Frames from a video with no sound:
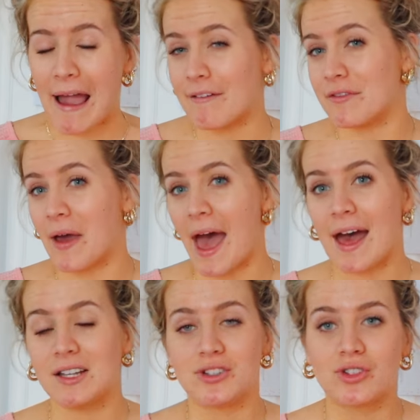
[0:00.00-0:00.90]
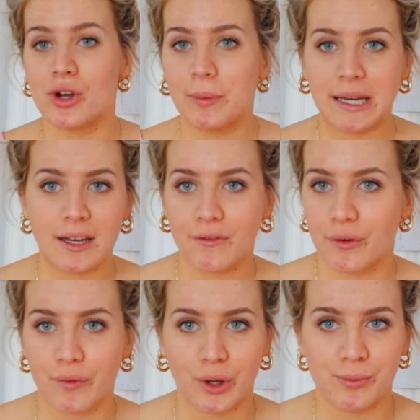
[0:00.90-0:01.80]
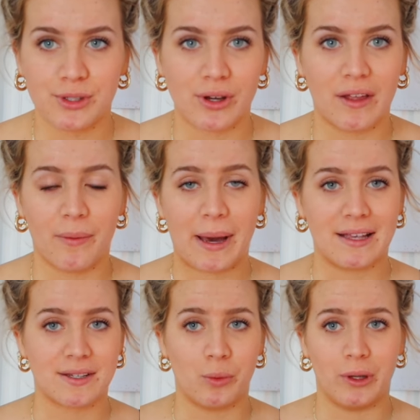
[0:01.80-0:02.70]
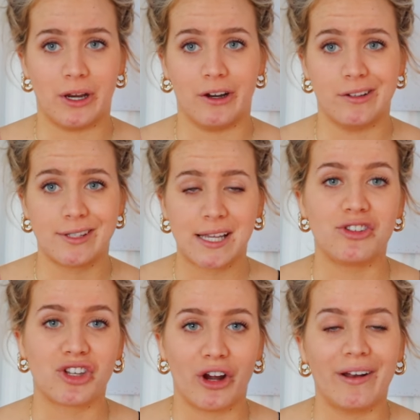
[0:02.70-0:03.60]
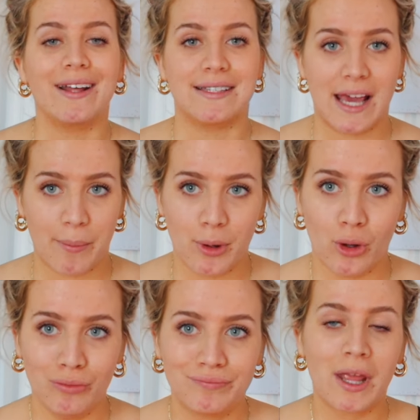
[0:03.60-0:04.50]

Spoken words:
I've had so many different rooms throughout the past couple years. Insert example.